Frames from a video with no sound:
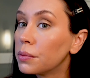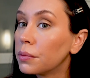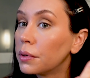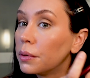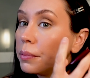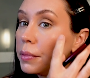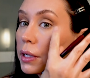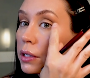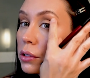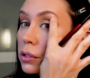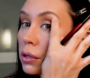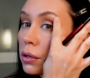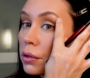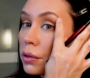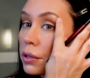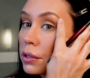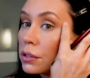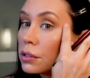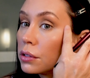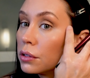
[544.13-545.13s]
want to make sure
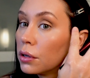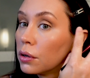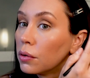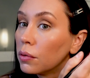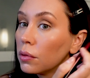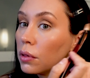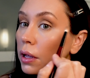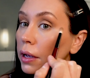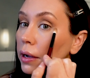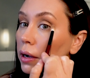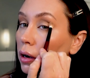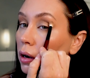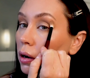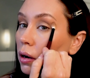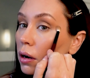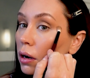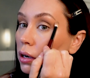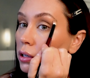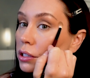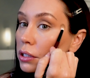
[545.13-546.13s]
there's no like
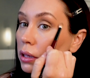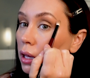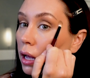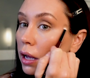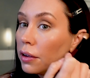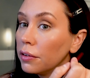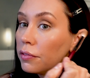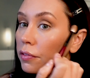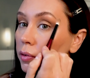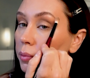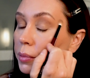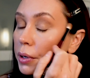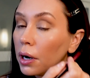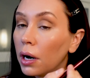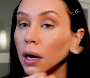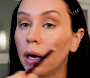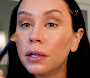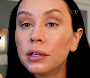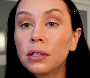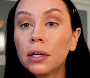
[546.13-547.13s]
harsh line from your
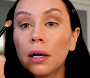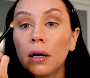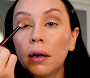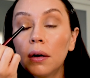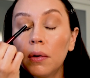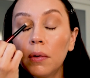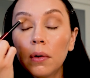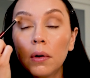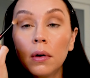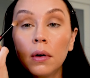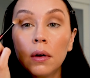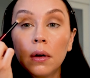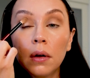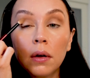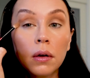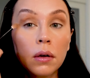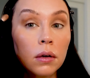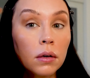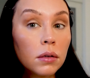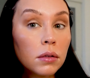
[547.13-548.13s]
eyeshadow.
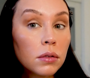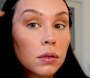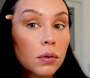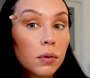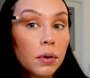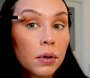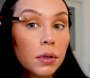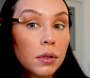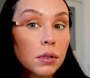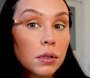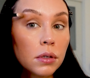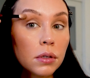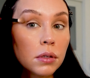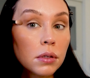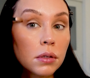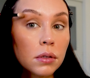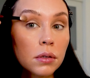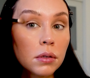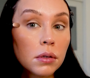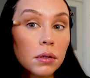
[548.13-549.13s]
So it's
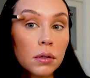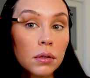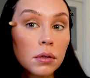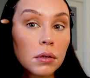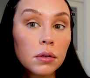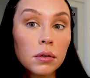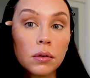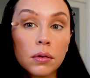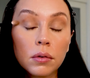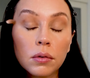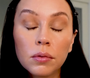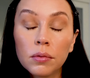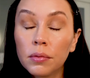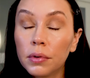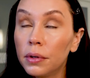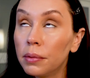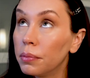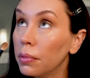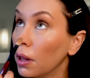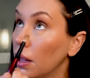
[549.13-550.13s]
just
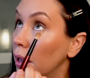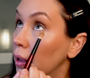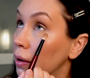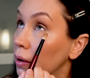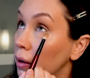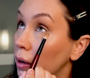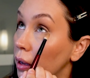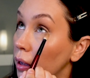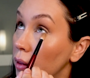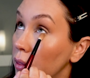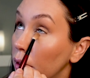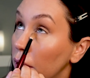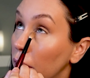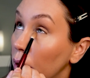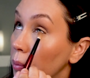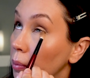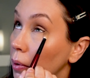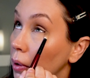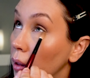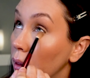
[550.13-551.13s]
you blend, and then
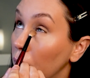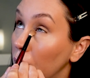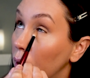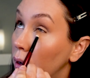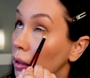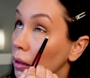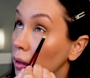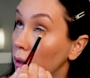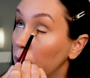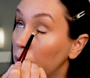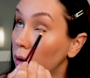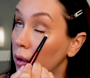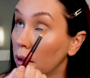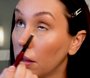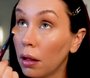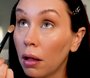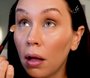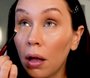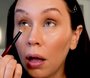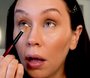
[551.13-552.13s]
I'll put like a
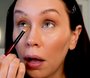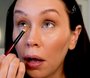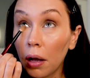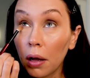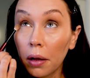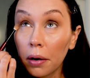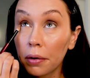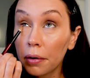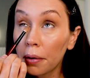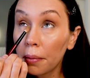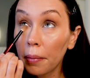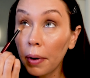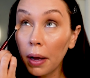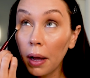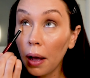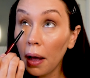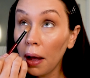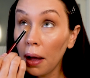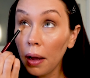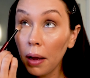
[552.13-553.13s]
little under
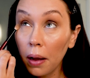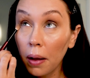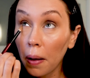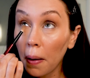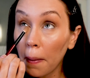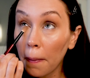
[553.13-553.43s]
my eye.